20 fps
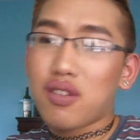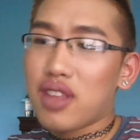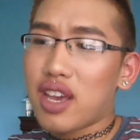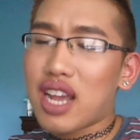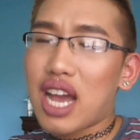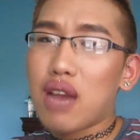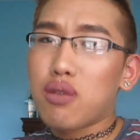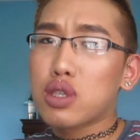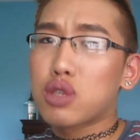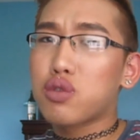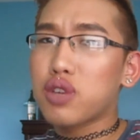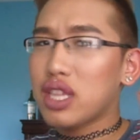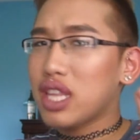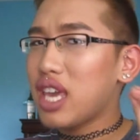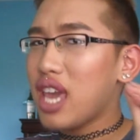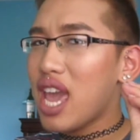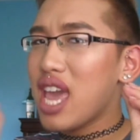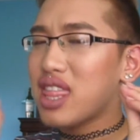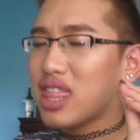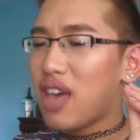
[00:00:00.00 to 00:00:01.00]
Like, I was really
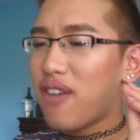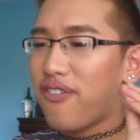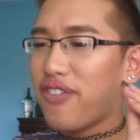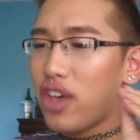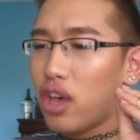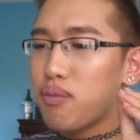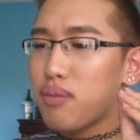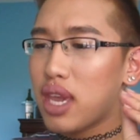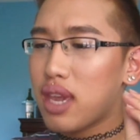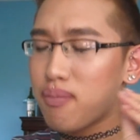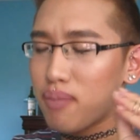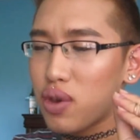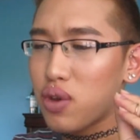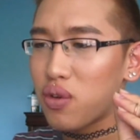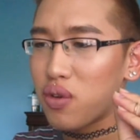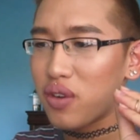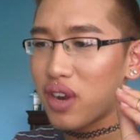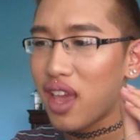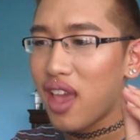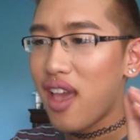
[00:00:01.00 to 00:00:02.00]
in the filming
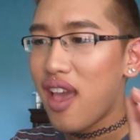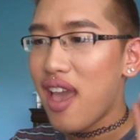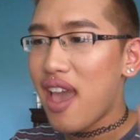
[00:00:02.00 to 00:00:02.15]
mood.